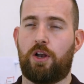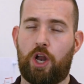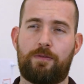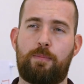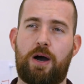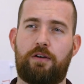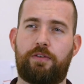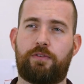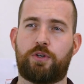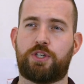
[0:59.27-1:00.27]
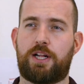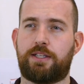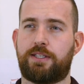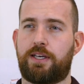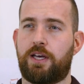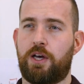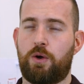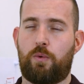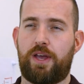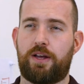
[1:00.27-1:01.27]
a lot more powerful functionality
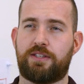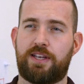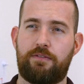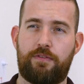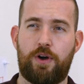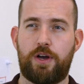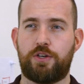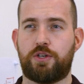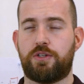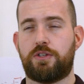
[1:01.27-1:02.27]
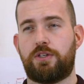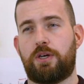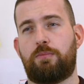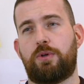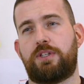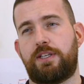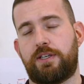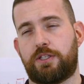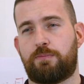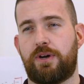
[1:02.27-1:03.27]
where you can set versions, you can put
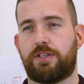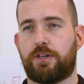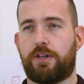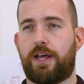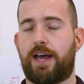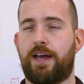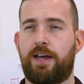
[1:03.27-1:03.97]
detailed sprints on there,